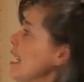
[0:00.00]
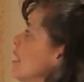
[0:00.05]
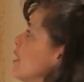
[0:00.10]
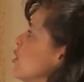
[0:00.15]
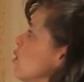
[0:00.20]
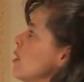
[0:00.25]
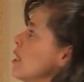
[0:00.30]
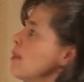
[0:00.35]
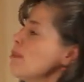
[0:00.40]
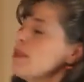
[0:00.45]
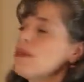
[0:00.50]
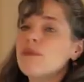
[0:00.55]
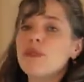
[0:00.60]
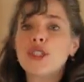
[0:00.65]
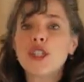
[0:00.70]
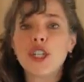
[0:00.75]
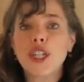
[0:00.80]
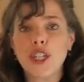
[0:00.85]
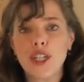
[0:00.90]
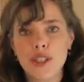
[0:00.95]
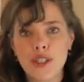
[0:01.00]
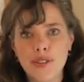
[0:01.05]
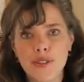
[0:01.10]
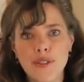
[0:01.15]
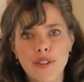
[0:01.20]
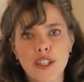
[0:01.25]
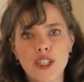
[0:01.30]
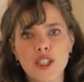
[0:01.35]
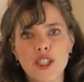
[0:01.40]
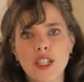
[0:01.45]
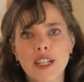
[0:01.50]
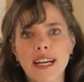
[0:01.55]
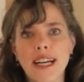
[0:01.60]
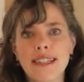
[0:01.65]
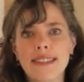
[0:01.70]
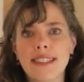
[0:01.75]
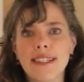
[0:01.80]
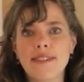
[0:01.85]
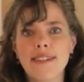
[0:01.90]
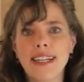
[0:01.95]
it's going to be return to functional
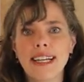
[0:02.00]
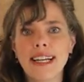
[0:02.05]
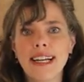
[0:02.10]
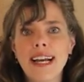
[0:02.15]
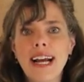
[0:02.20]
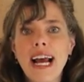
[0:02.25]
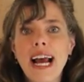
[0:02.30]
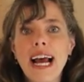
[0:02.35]
activity.